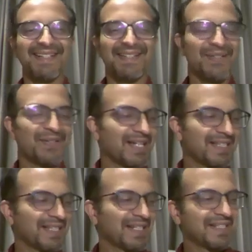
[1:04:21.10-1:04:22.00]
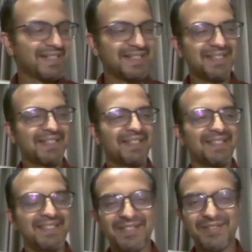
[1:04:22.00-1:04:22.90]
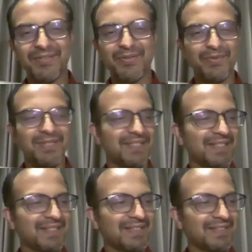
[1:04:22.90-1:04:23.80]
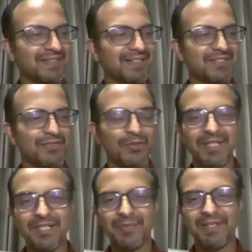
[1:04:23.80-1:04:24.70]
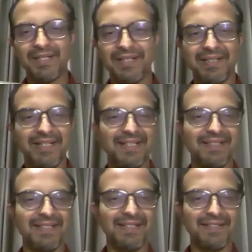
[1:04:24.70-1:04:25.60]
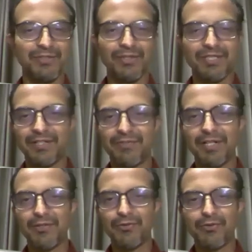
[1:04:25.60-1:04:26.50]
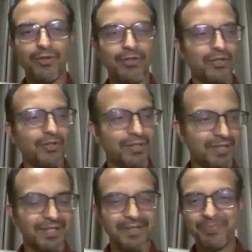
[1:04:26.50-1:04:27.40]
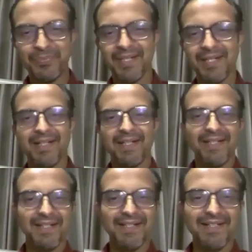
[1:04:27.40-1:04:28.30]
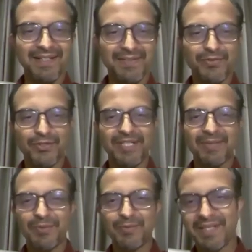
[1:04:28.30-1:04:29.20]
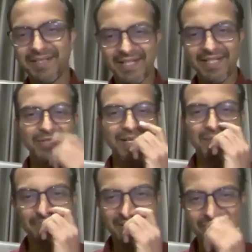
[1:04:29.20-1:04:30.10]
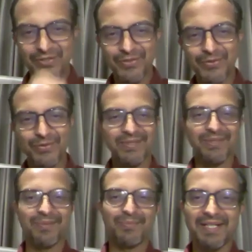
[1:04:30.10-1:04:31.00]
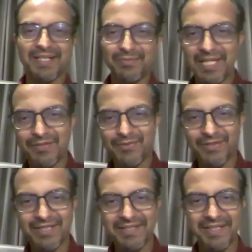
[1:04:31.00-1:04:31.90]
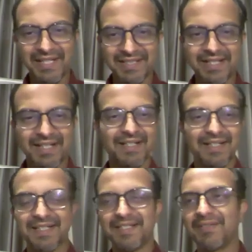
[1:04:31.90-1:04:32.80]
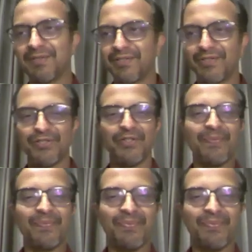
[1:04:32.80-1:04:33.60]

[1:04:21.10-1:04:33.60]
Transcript: No, I think I did listen to you in the last few minutes, but great. So it's difficult to follow your footsteps, but I'll try my best to make it meaningful in the next hour or so.